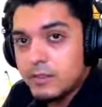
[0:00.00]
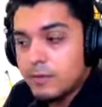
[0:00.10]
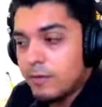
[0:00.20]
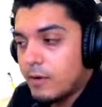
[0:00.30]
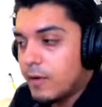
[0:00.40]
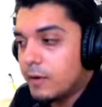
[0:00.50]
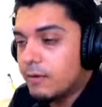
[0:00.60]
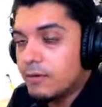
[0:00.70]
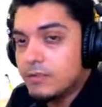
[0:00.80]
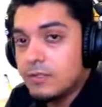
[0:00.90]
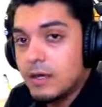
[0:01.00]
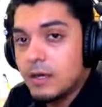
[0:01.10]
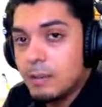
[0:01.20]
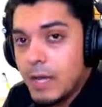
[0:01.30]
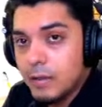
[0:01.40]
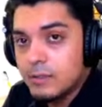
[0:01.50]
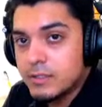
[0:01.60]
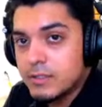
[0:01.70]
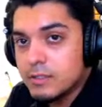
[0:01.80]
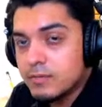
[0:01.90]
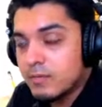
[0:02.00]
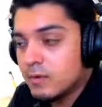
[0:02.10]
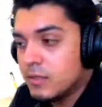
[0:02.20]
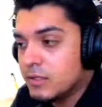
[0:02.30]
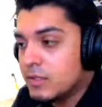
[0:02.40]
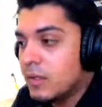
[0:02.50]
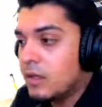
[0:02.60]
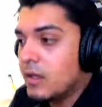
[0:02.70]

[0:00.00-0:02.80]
We're not here to design a power system for this thing,